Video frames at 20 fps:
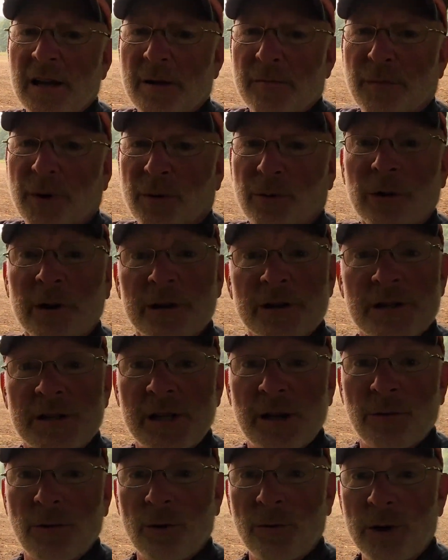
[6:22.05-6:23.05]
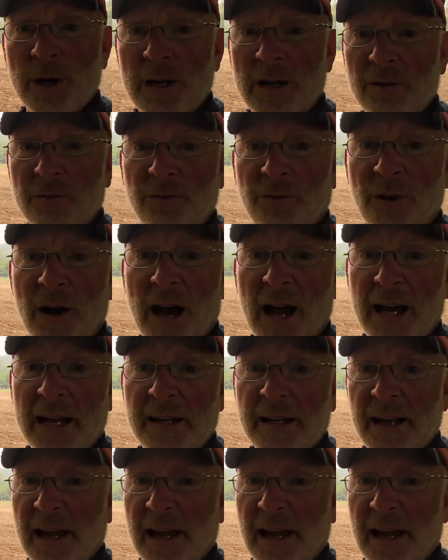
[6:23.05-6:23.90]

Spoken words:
But we're going to see what we can find,